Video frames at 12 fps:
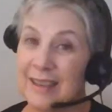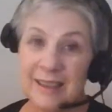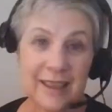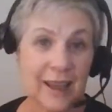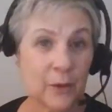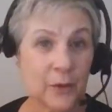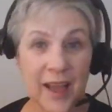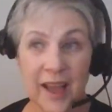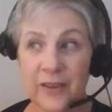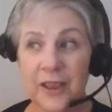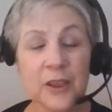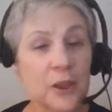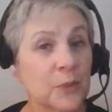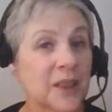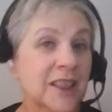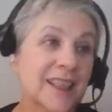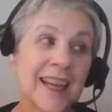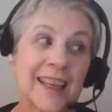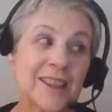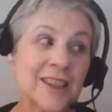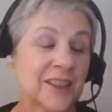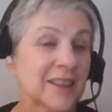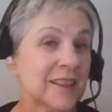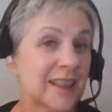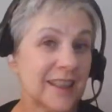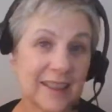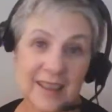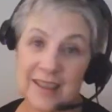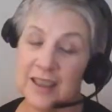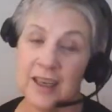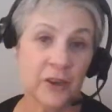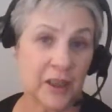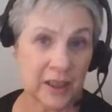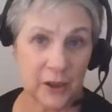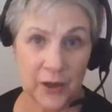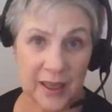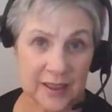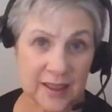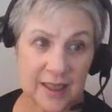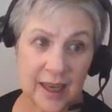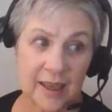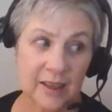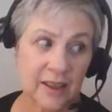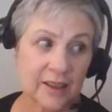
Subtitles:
Yeah, well, having a human connection is never going to go out of style.